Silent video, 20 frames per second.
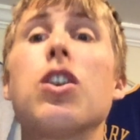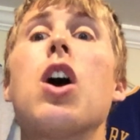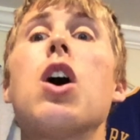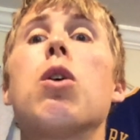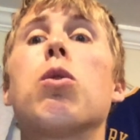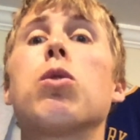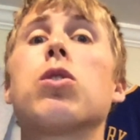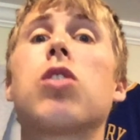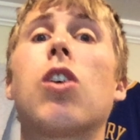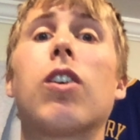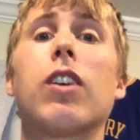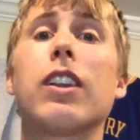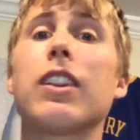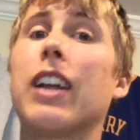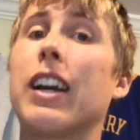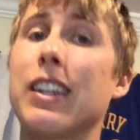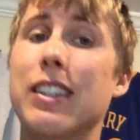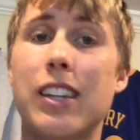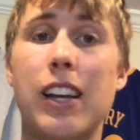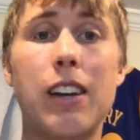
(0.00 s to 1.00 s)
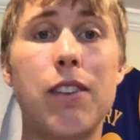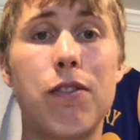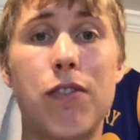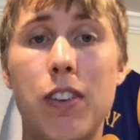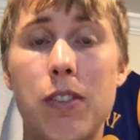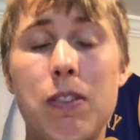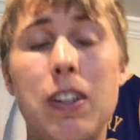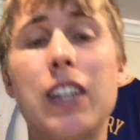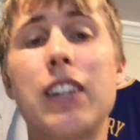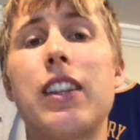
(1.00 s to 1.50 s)
We're talking like ten,
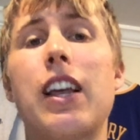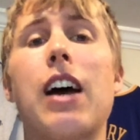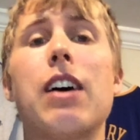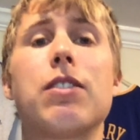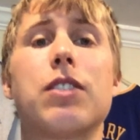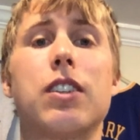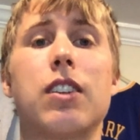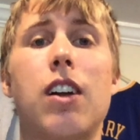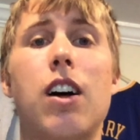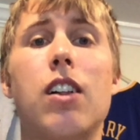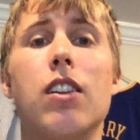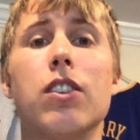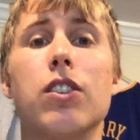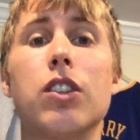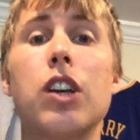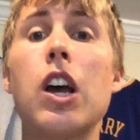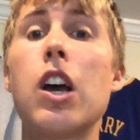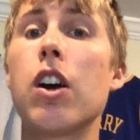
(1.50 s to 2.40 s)
fifteen thousand dollars